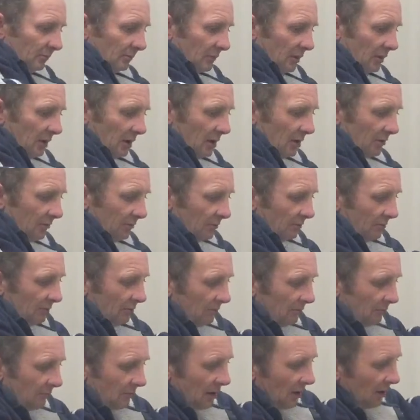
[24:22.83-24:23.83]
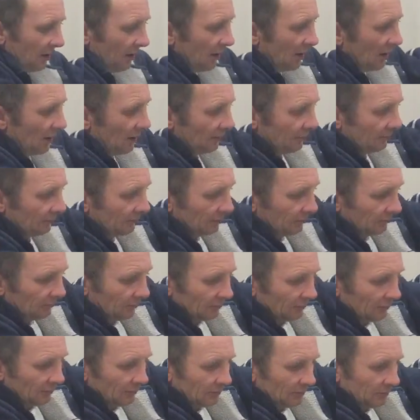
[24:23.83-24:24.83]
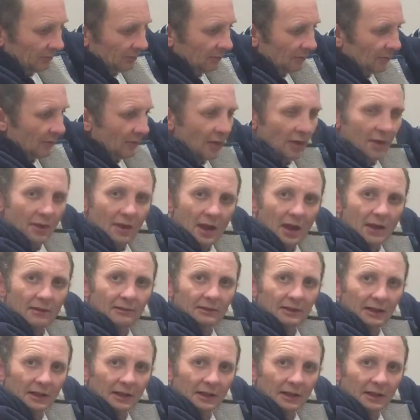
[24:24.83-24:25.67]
yeah, there you go. There